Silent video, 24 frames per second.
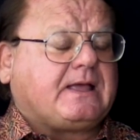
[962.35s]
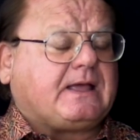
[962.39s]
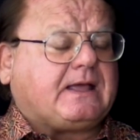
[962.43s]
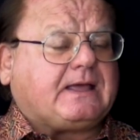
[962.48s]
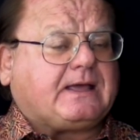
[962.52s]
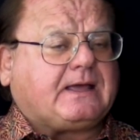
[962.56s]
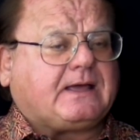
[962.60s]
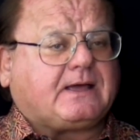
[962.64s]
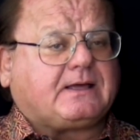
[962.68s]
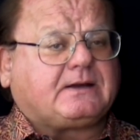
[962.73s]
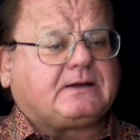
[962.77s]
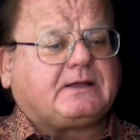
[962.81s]

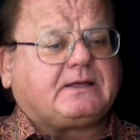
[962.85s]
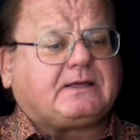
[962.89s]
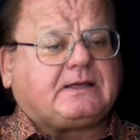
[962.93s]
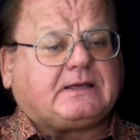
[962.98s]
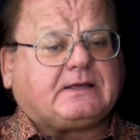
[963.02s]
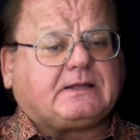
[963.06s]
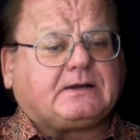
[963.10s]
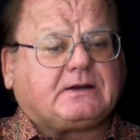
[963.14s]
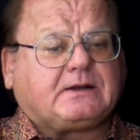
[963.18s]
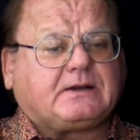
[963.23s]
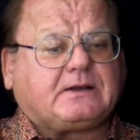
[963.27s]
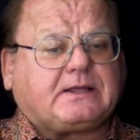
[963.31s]
And
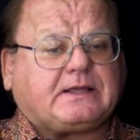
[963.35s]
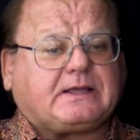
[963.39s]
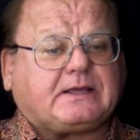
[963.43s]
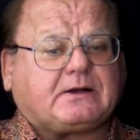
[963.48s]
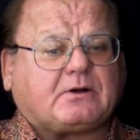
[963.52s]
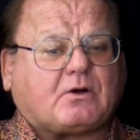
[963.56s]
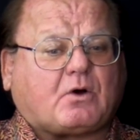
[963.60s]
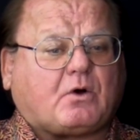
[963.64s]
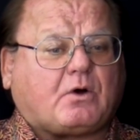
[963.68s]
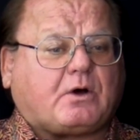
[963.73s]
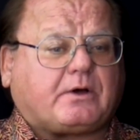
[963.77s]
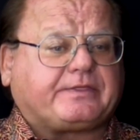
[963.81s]

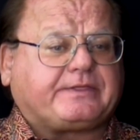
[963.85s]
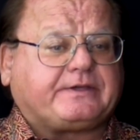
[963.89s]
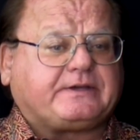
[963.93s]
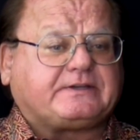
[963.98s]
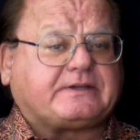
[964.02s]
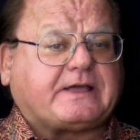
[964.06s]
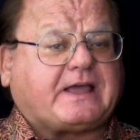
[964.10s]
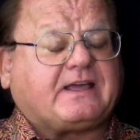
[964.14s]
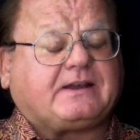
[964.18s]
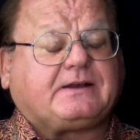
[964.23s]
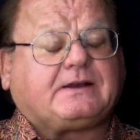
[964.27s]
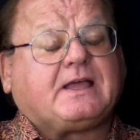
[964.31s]
in all
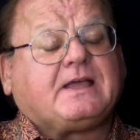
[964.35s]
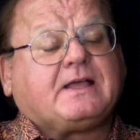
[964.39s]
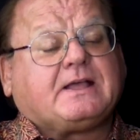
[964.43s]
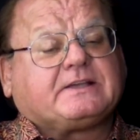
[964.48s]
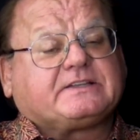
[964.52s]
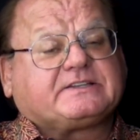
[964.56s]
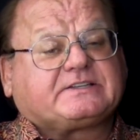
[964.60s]
and